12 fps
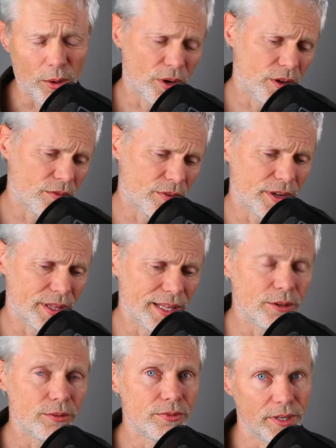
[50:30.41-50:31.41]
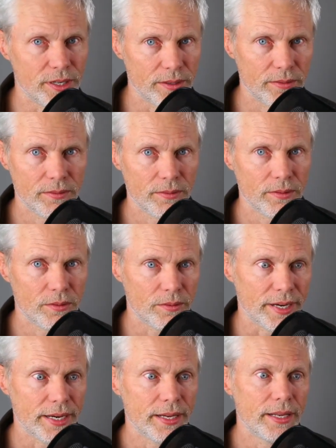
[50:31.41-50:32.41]
or you have very little fear
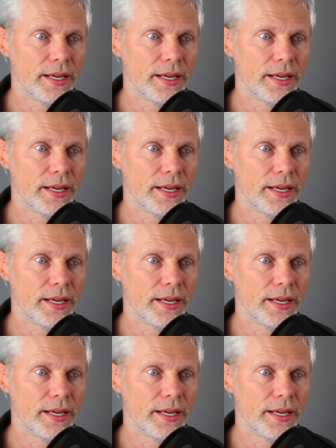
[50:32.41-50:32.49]
right?